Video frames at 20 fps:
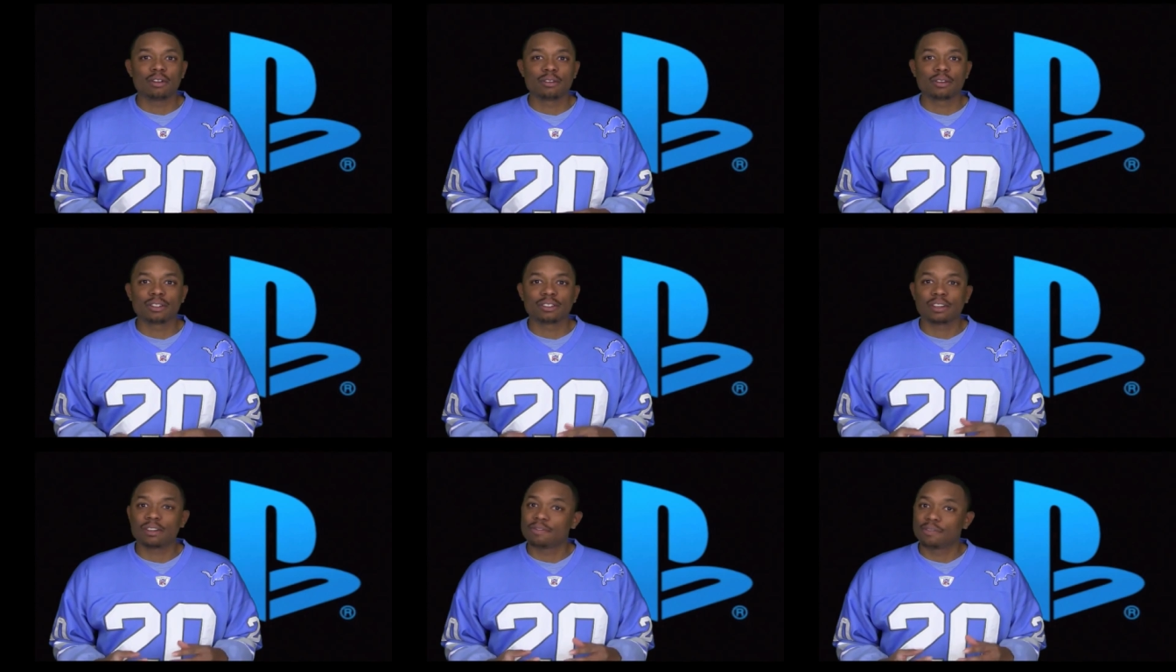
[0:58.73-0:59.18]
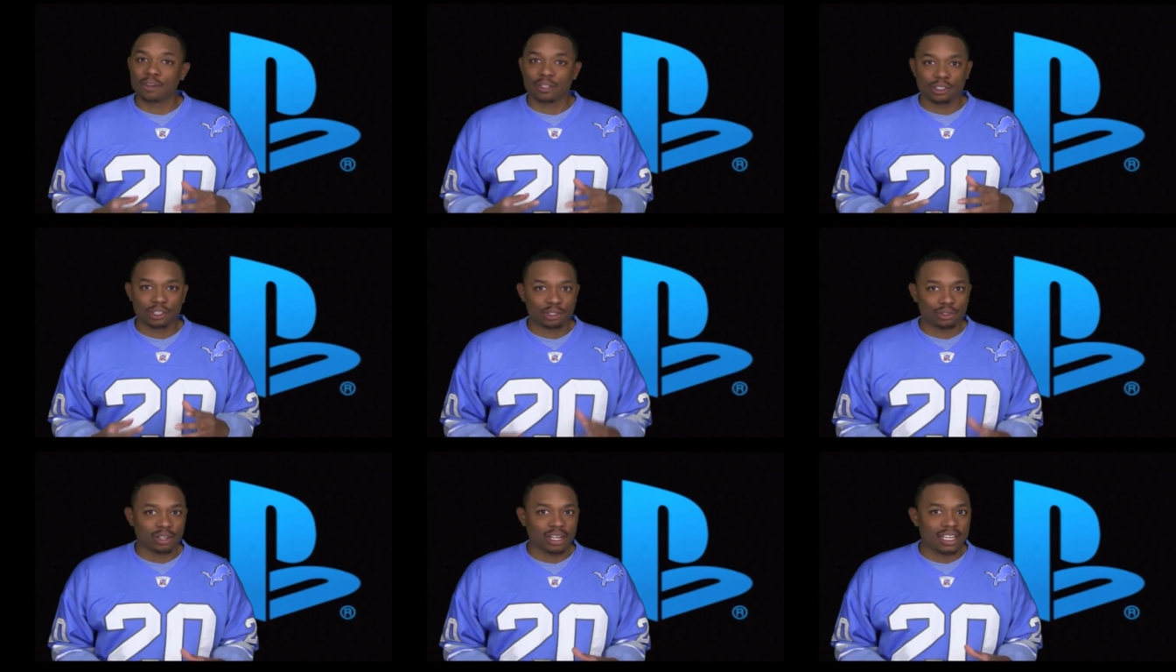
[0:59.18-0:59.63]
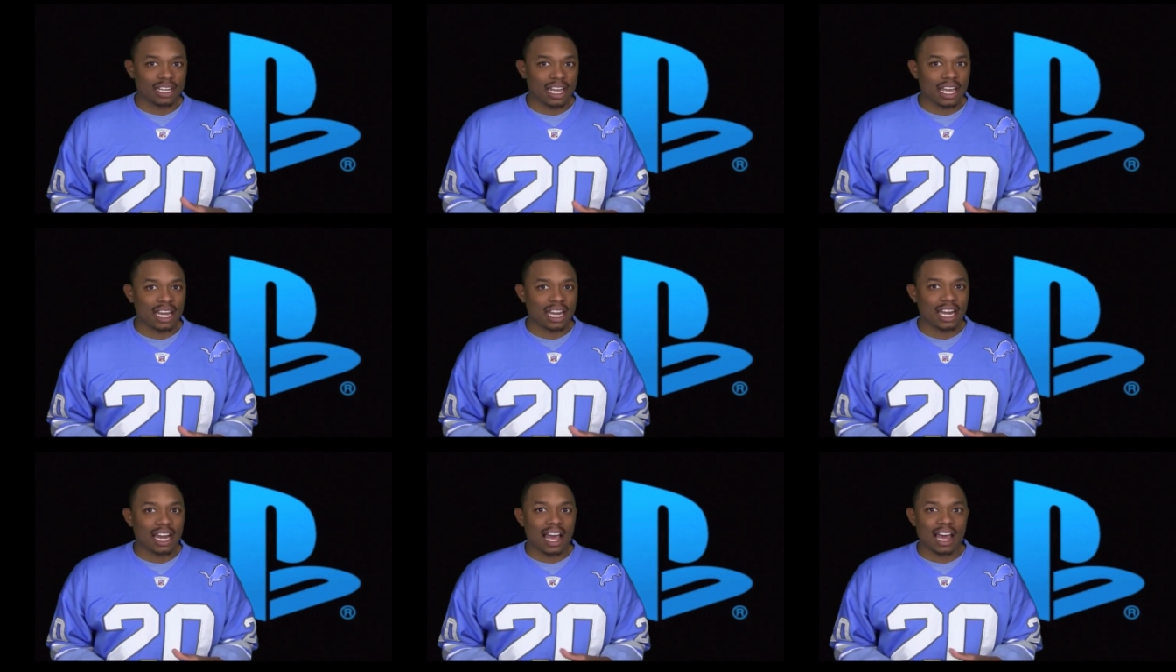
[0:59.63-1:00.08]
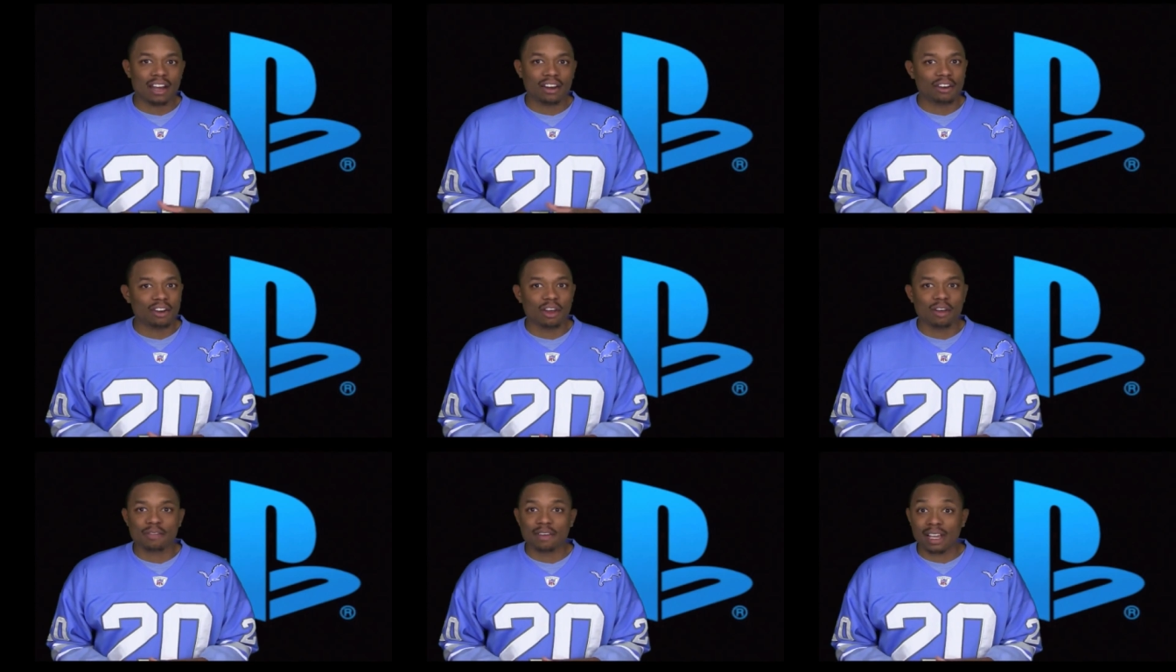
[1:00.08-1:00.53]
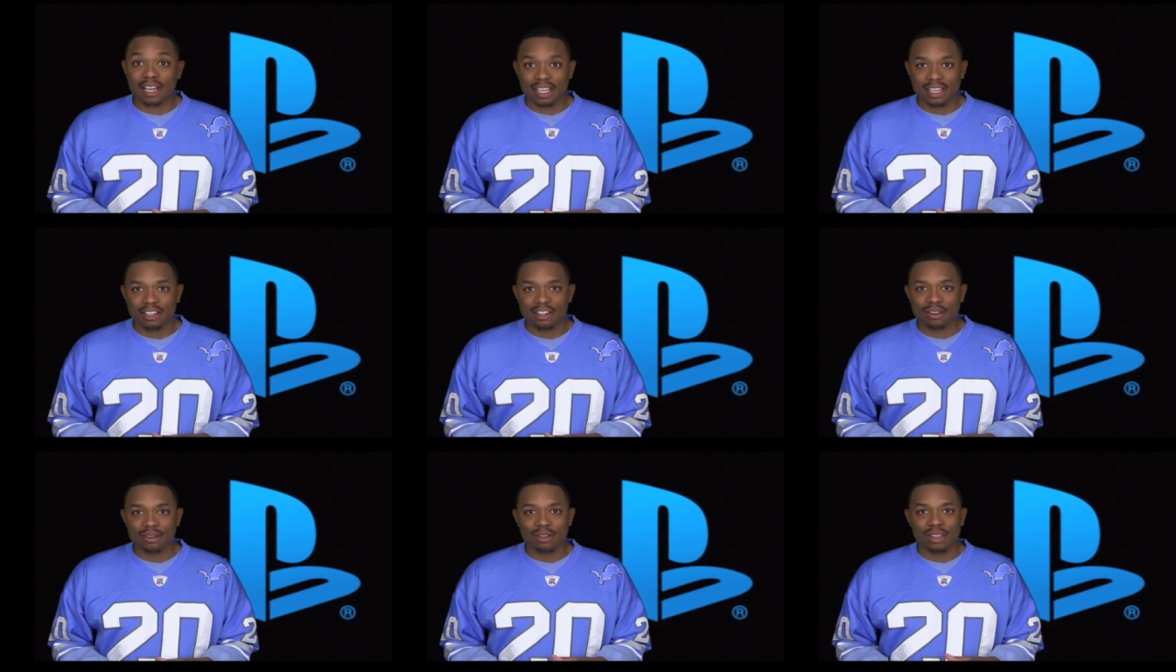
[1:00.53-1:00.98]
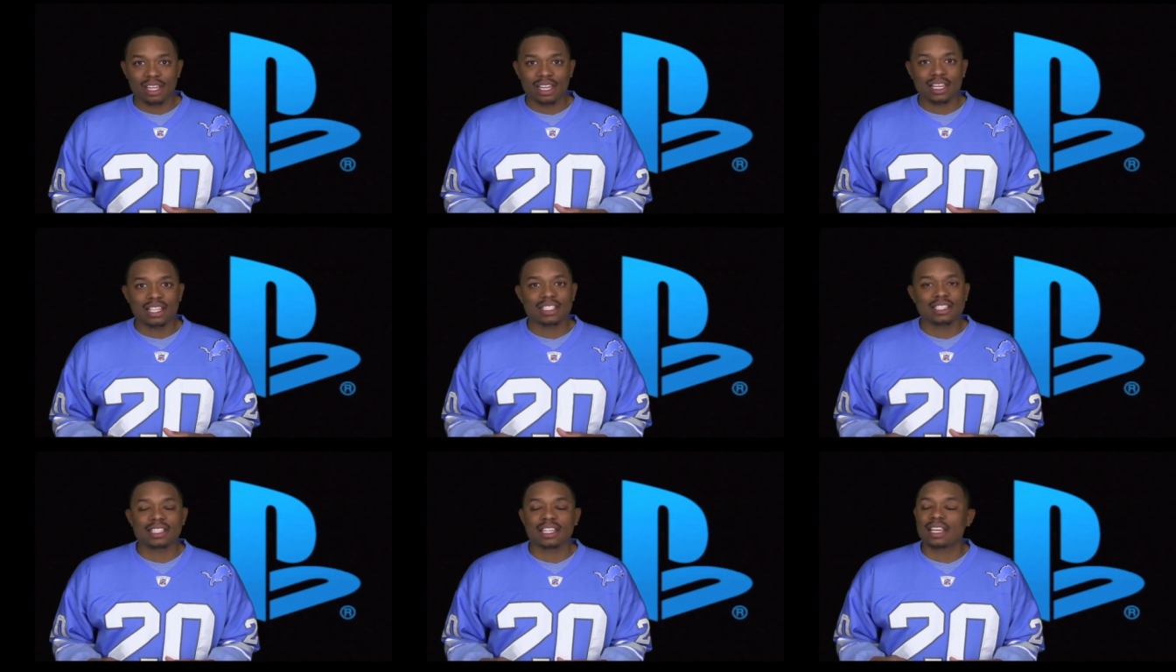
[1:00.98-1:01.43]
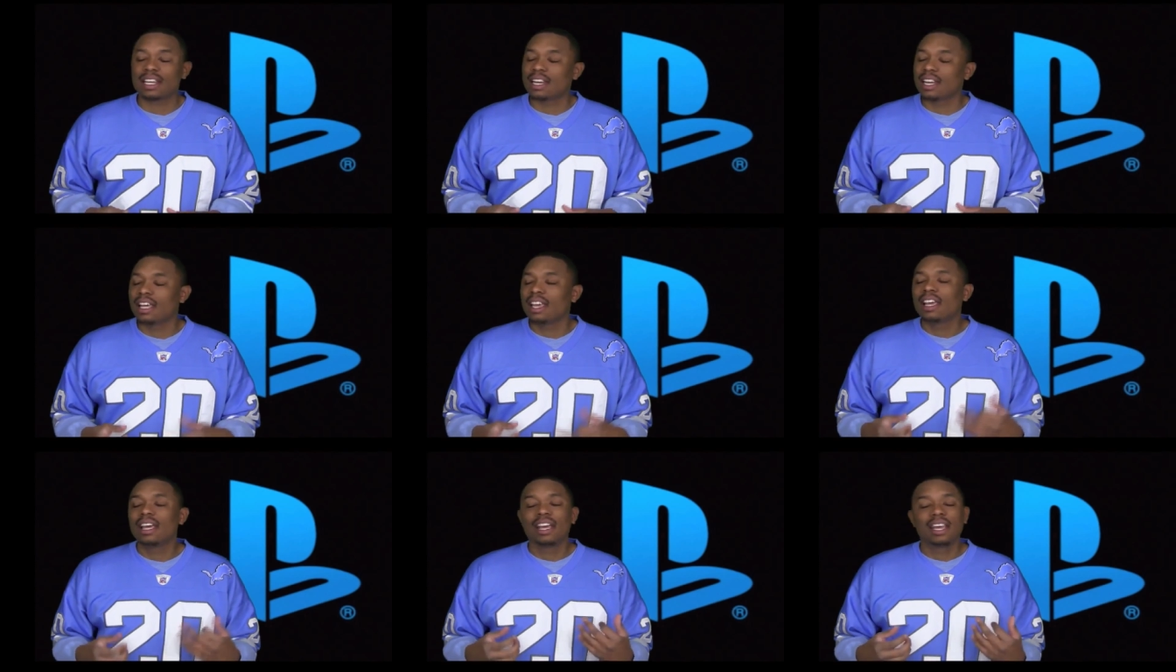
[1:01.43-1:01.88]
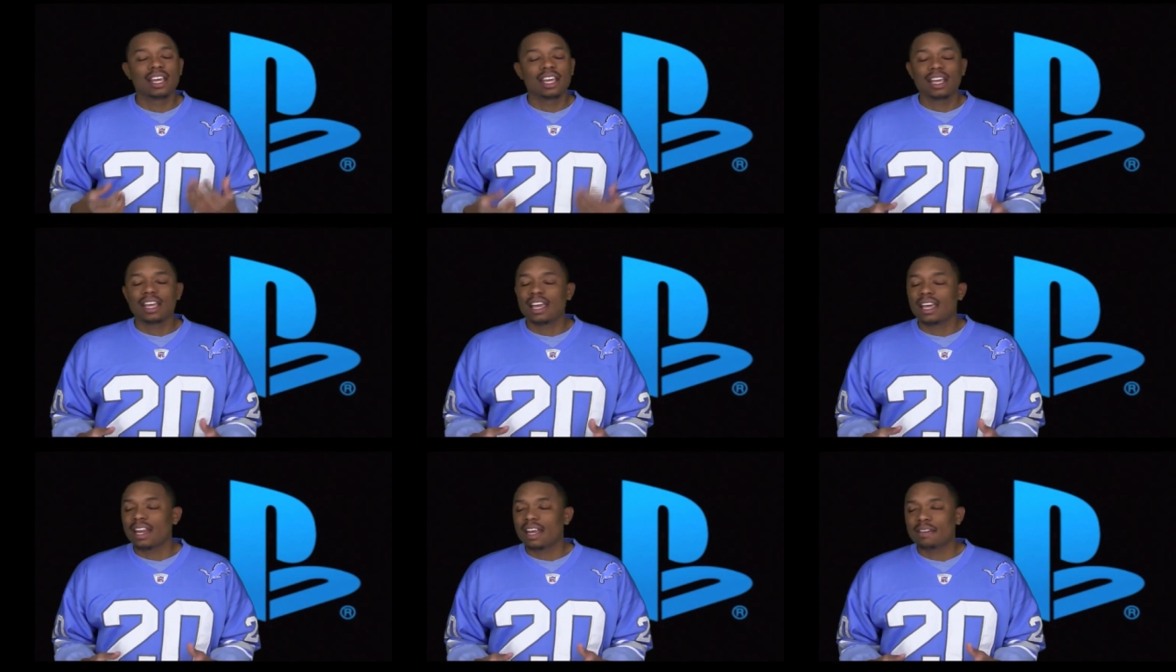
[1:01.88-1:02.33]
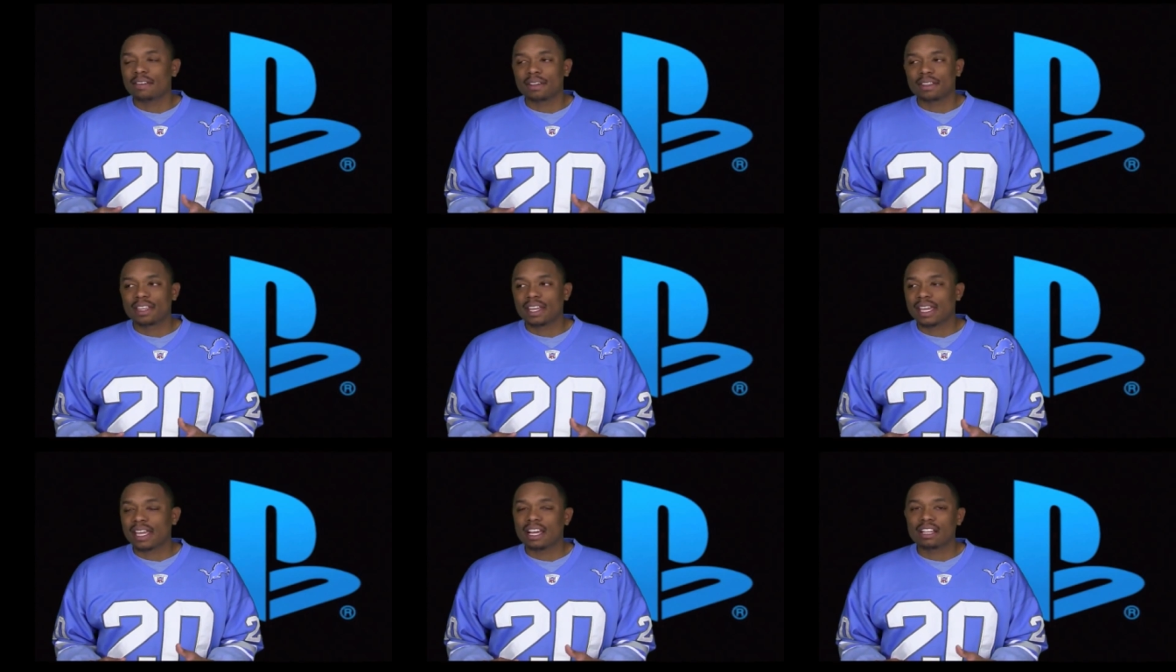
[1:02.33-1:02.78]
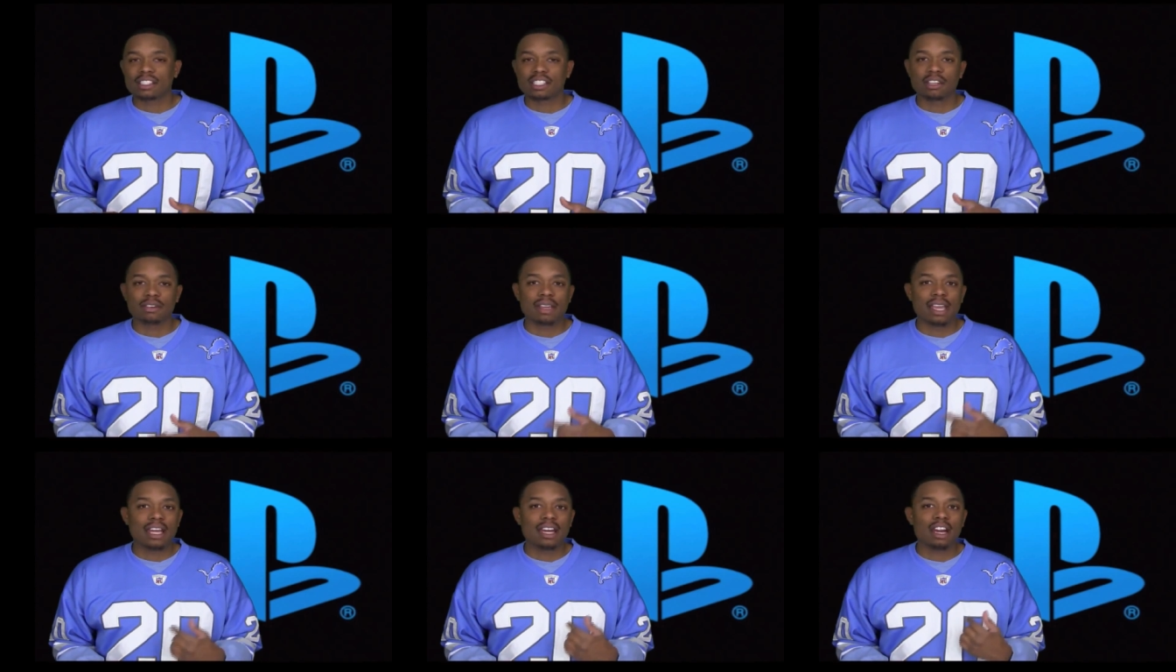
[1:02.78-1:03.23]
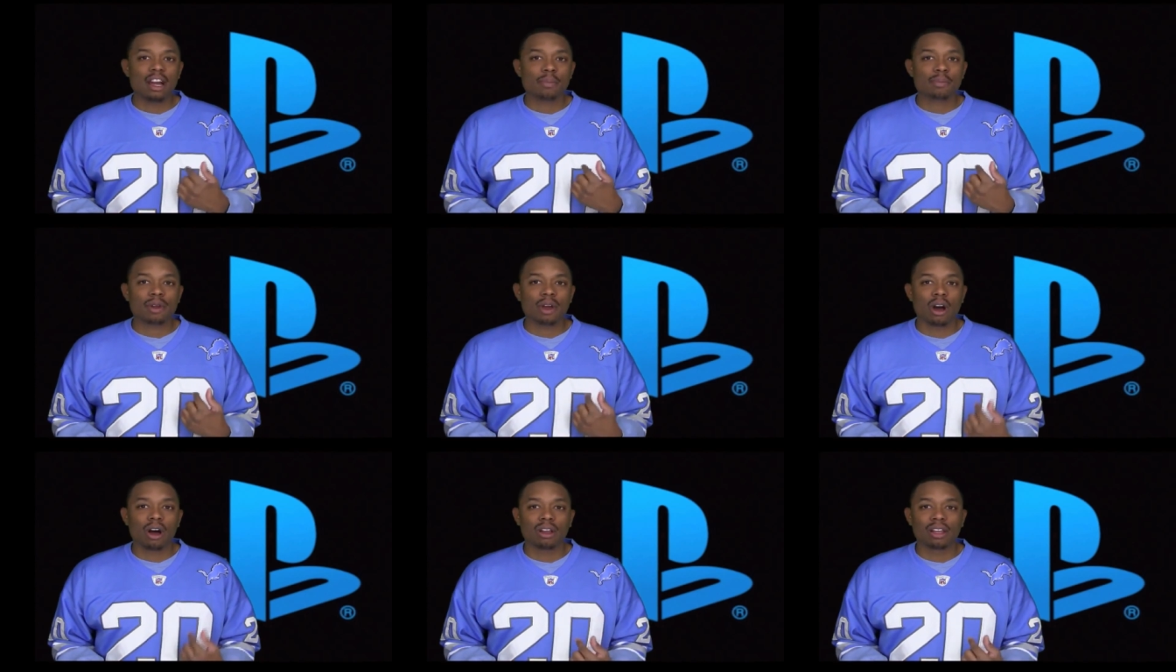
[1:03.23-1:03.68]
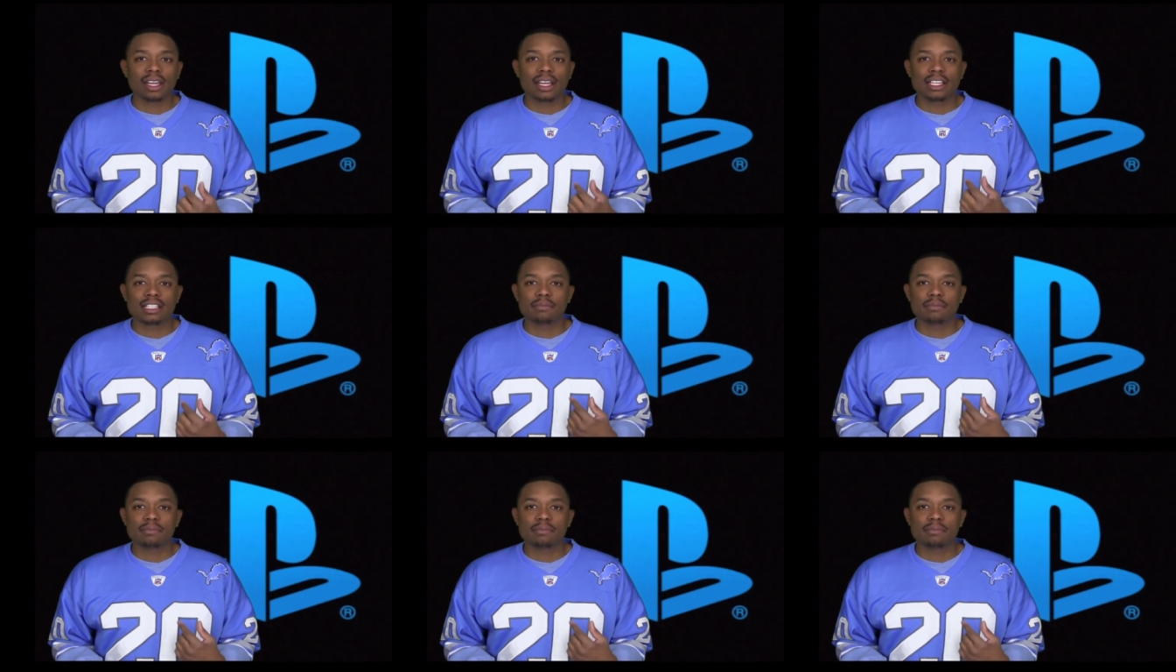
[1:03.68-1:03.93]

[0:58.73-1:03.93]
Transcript: They're street dated. I don't know if I can do this," and everything else. So he ended up calling